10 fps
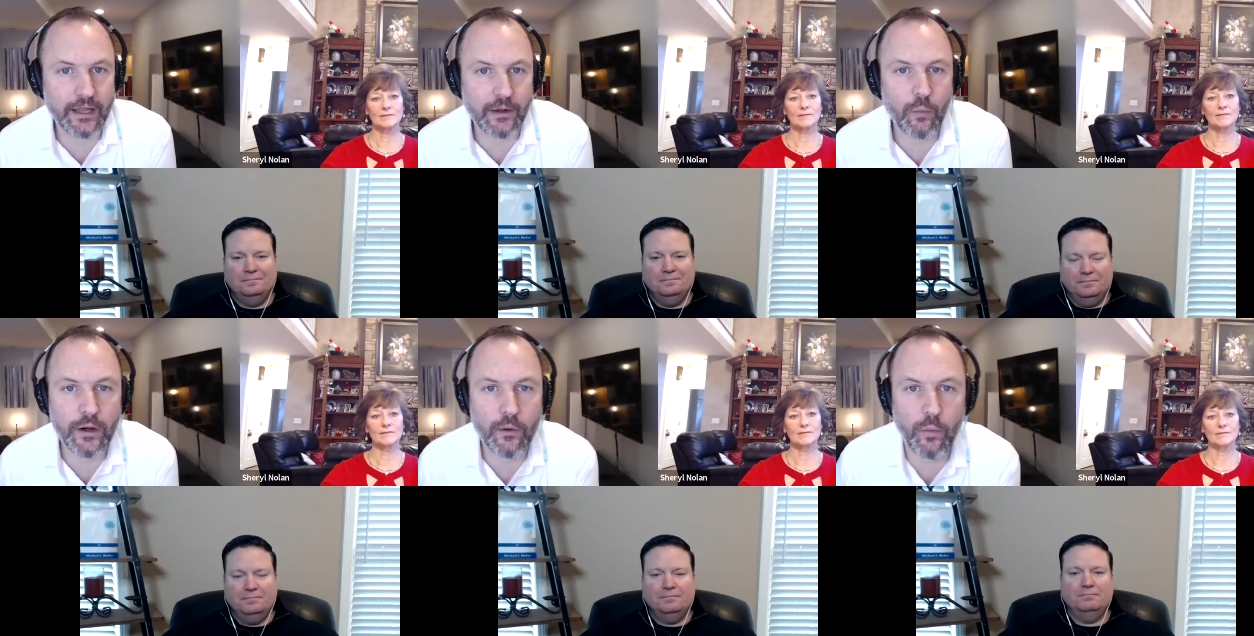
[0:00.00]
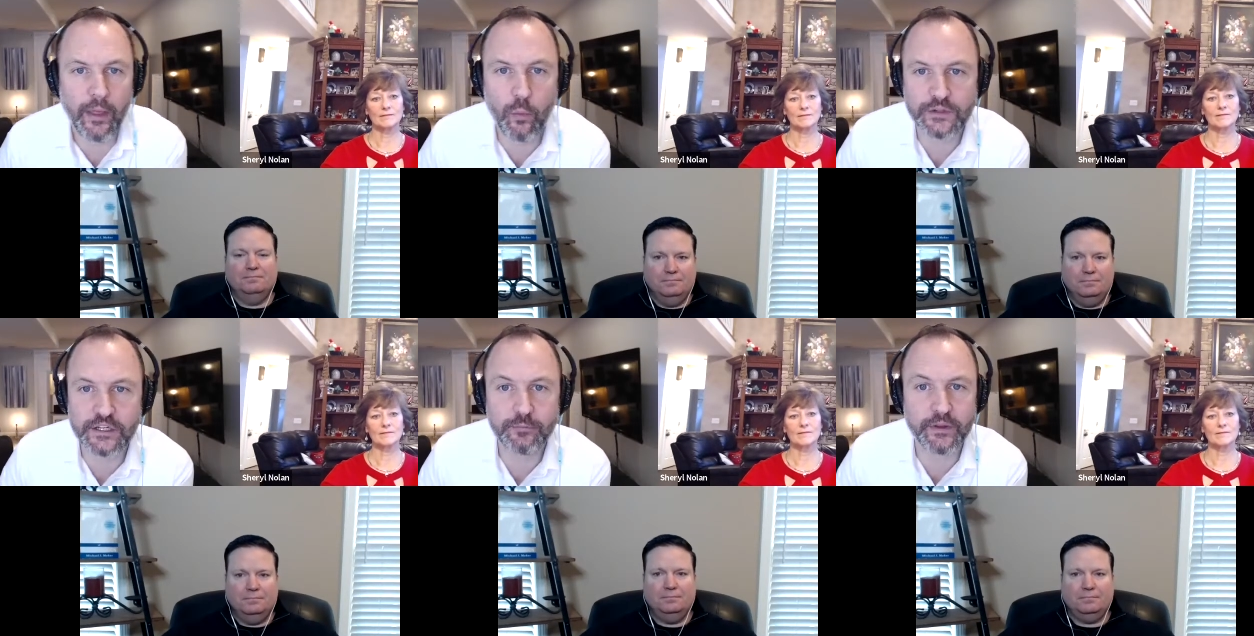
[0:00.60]
Speaker 1: Like what like
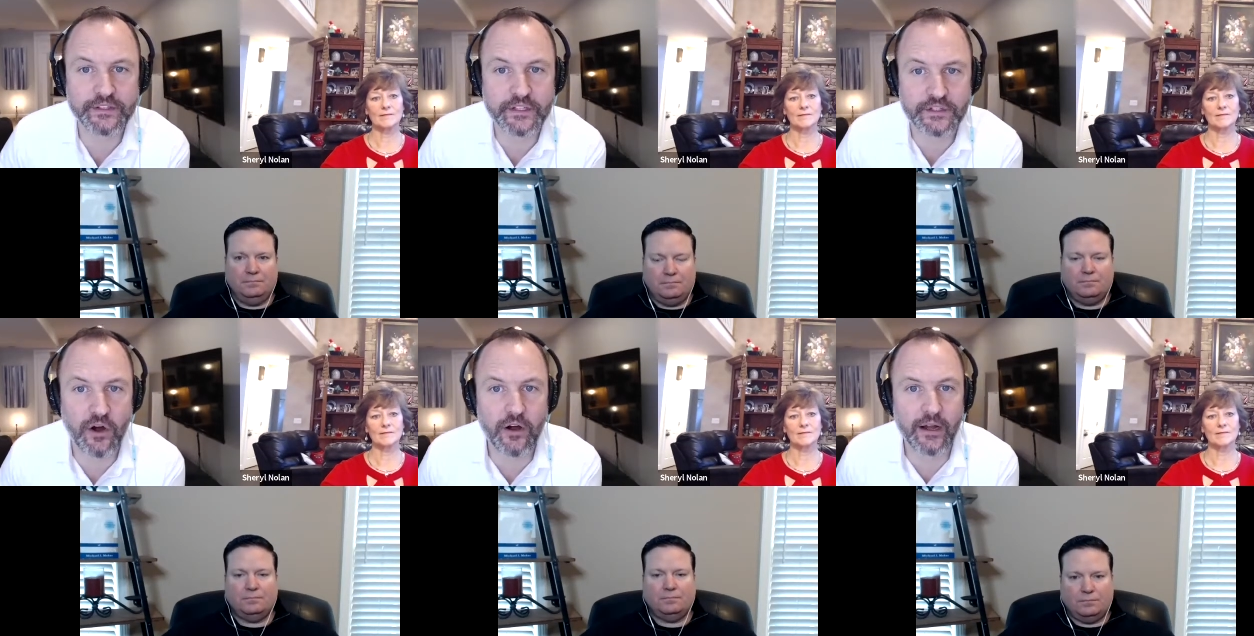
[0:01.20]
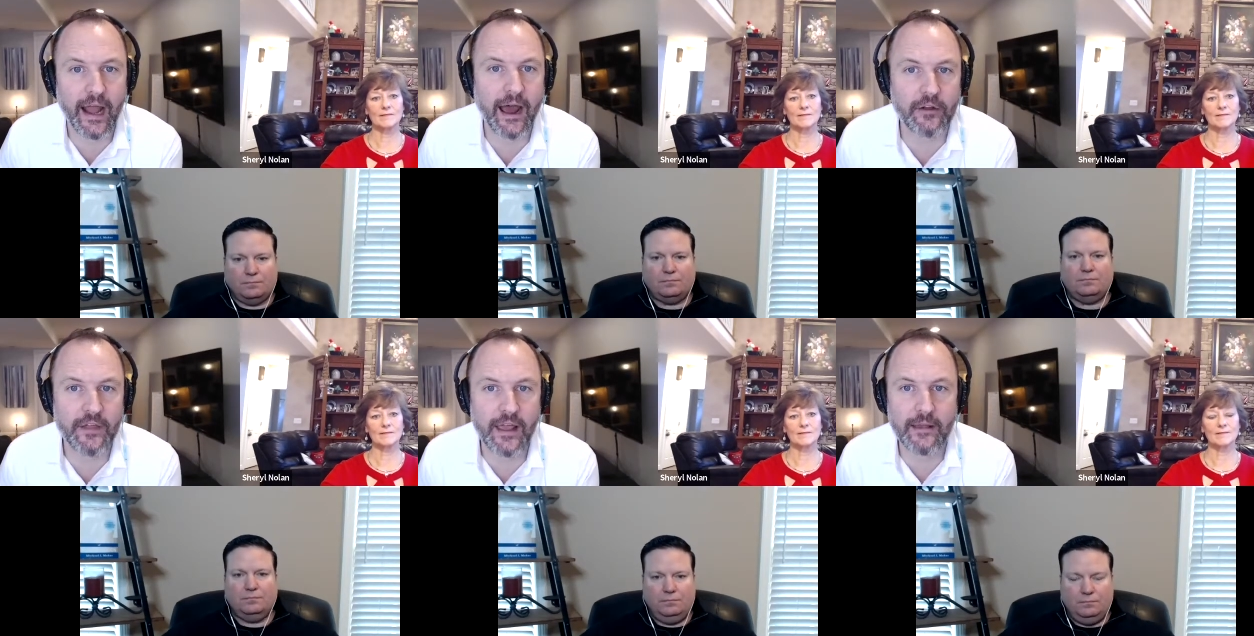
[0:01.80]
what's a good place to start, and how
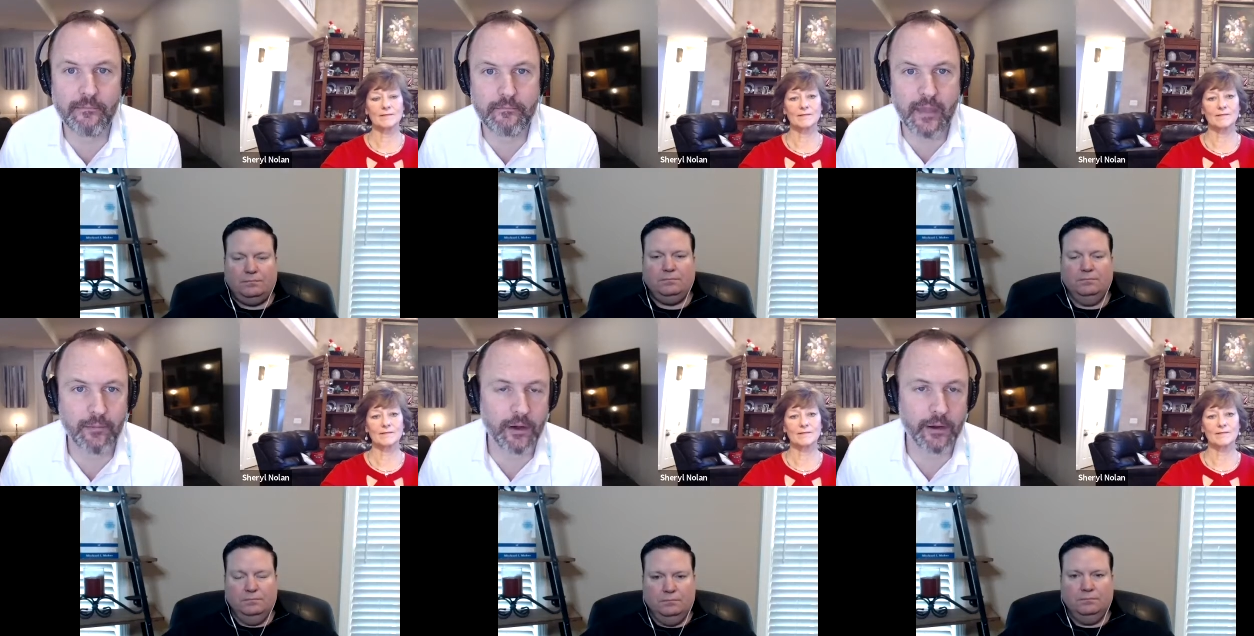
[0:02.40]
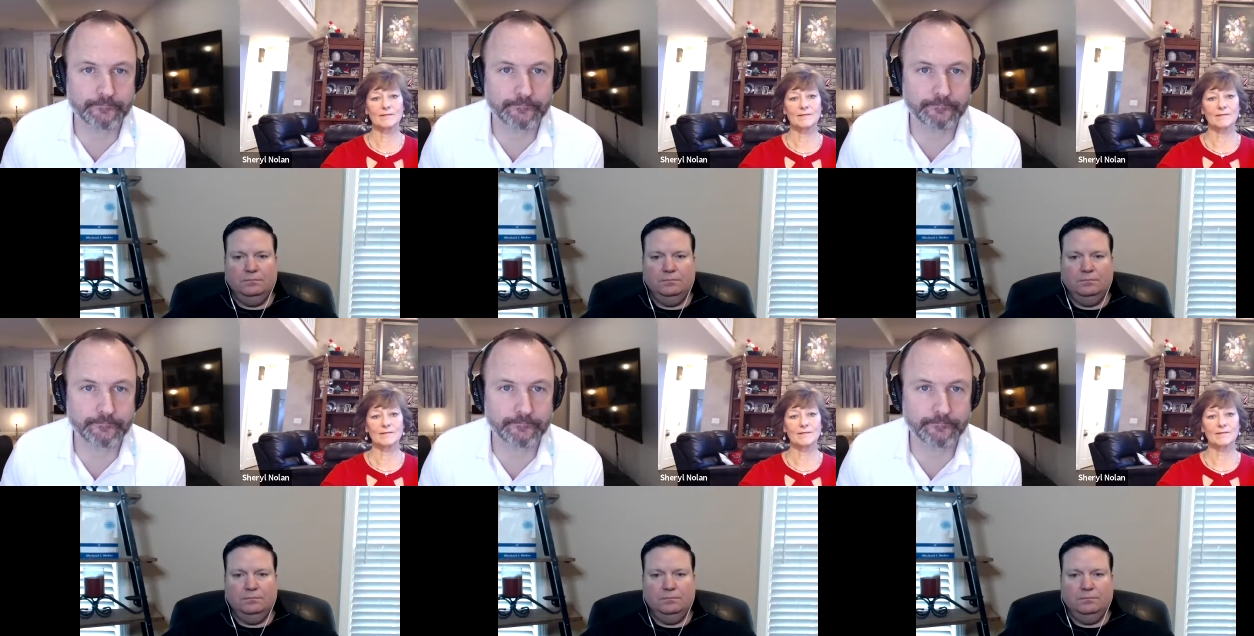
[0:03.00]
do they make it better?